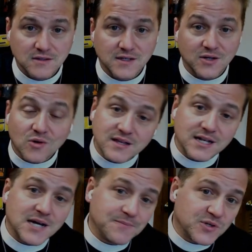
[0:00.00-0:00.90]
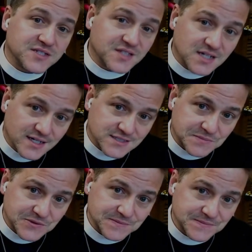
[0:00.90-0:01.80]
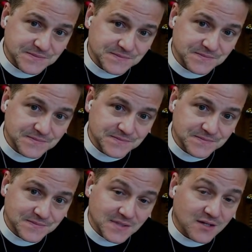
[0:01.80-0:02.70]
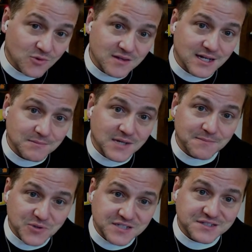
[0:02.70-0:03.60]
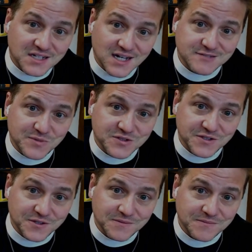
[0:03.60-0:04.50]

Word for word: In order that he might preach the gospel. In order that he might preach the gospel to you.